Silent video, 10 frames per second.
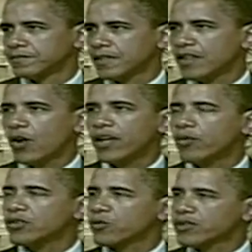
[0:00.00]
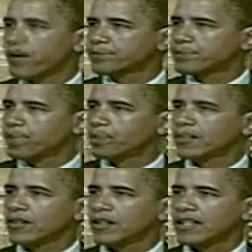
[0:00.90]
And though he was a respected
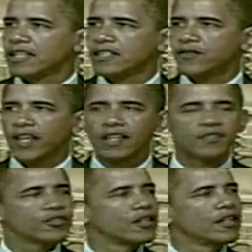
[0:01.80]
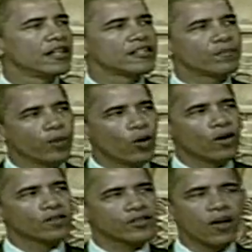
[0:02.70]
elder in his village, his
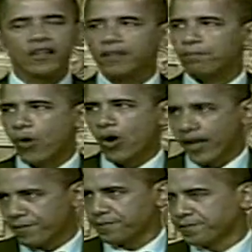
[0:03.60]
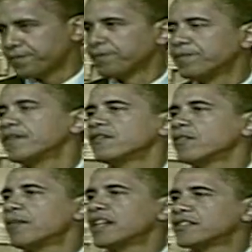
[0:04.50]
employers called him boy
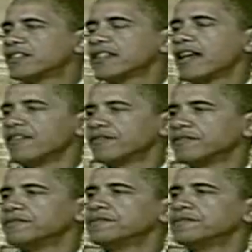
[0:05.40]
for much of his life.